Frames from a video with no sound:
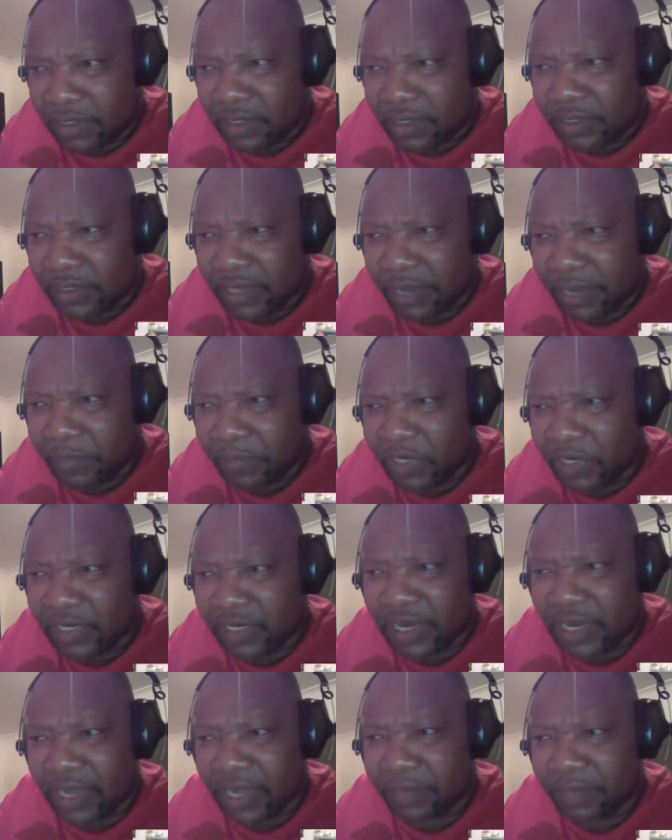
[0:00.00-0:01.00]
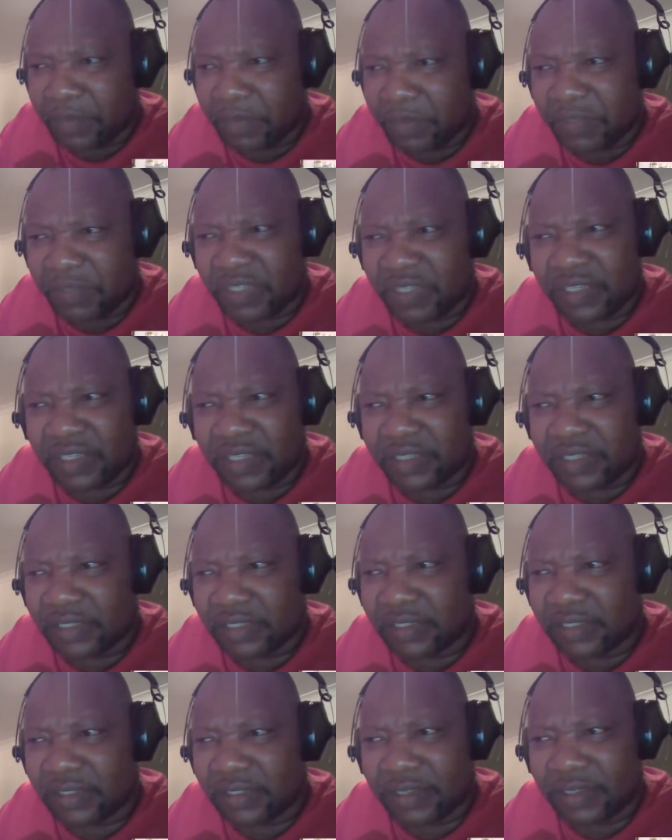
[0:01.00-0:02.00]
it happened like maybe
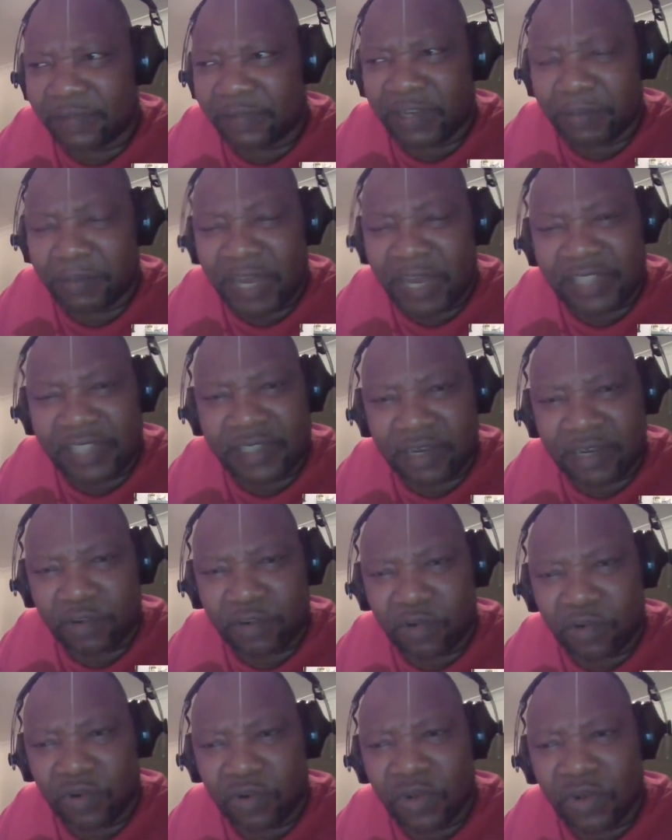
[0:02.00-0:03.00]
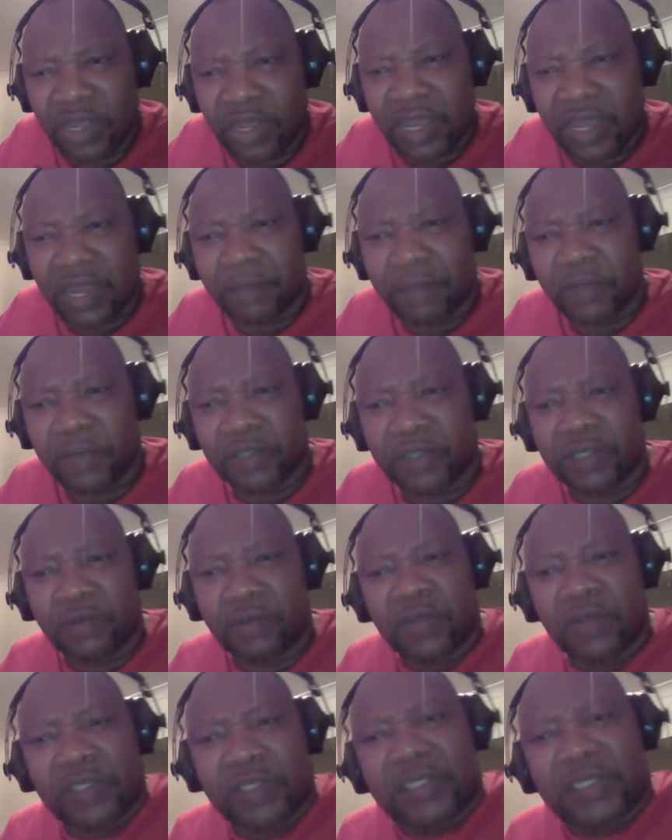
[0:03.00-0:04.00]
6-7 months ago, about the
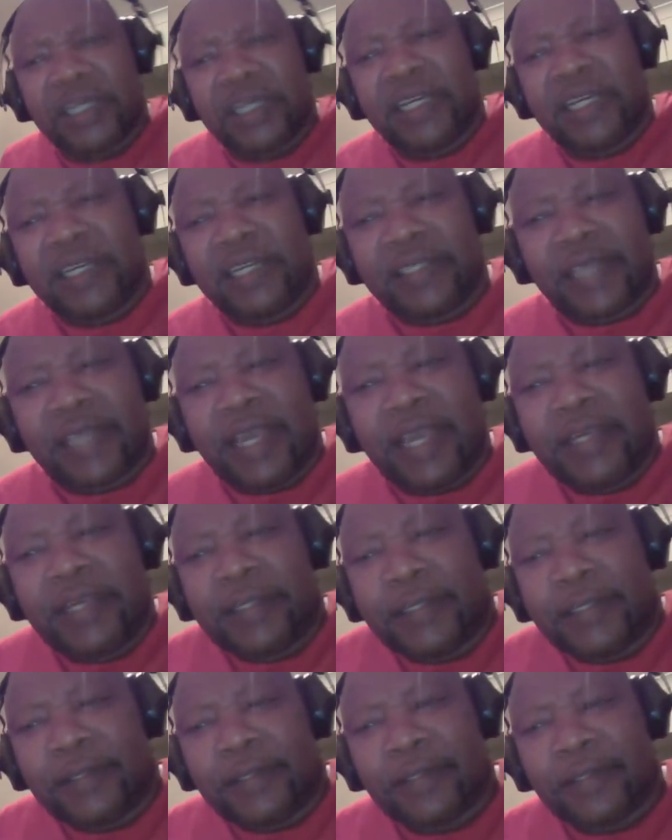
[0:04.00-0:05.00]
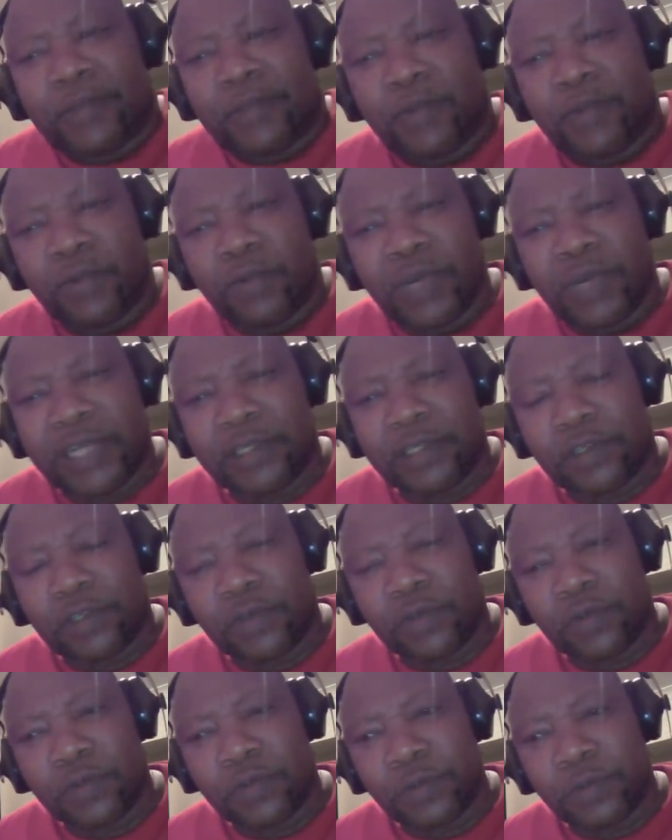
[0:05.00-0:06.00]
Australian scientist who
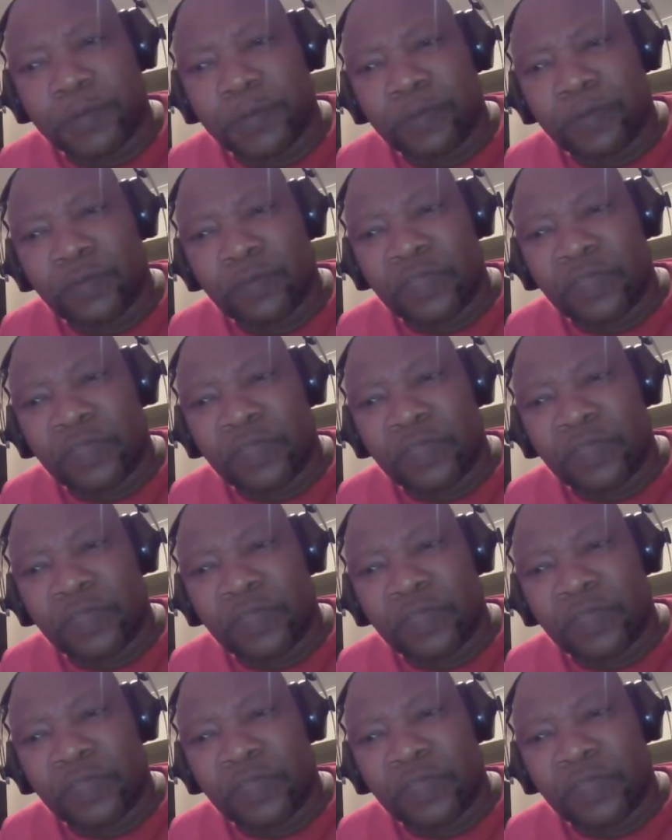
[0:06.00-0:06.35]
went to,